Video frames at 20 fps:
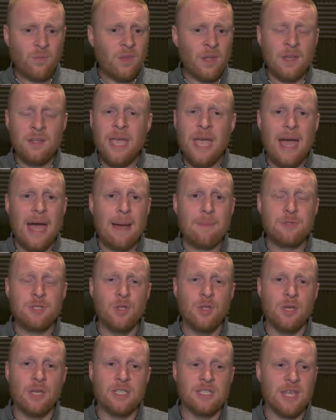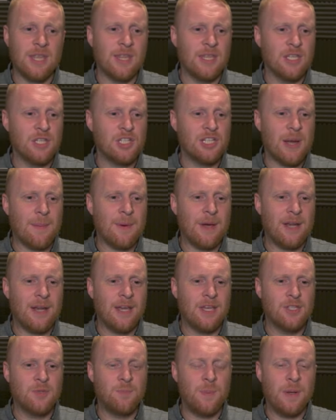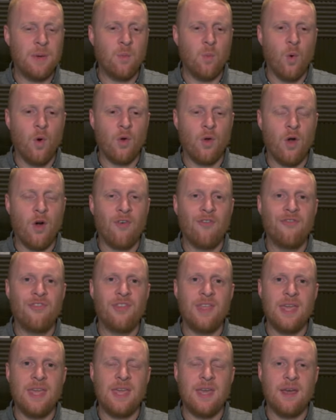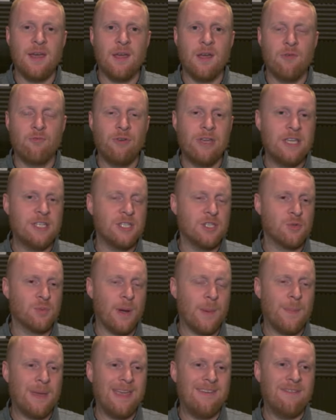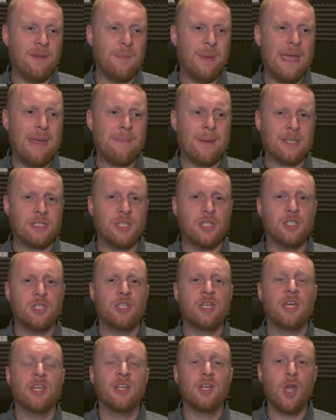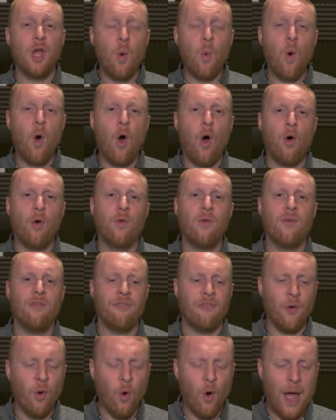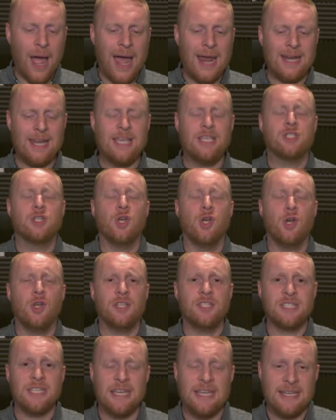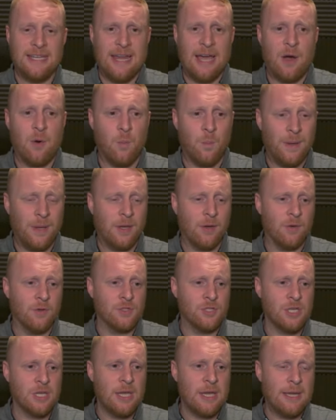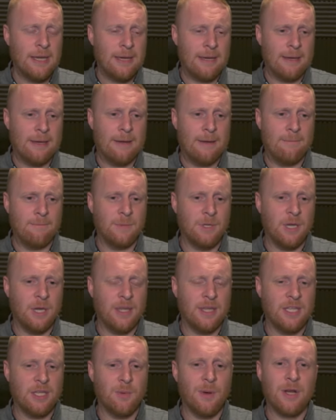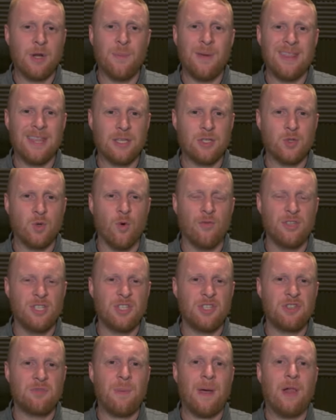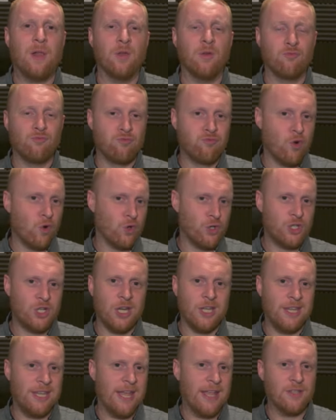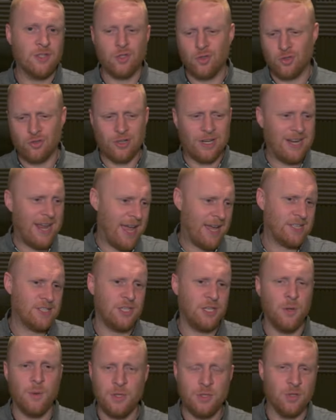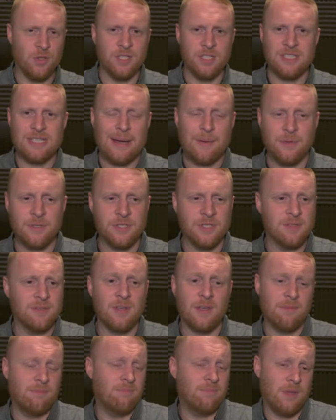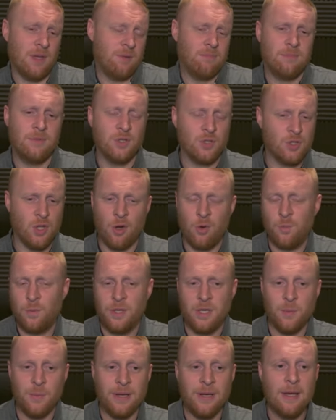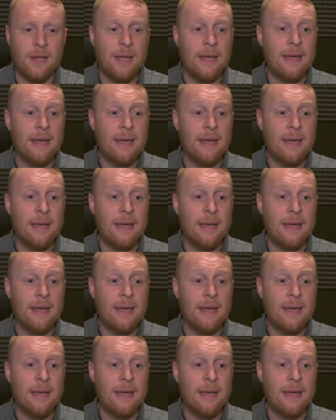and yeah, absolutely, because I think that Shaman has been one of the uh, reasons why PvP matches can go on for an eternity now, because, um, and then you end up in that sort of spell rush at the end, so just try and execute each other's towers and, and, and just hope that you win.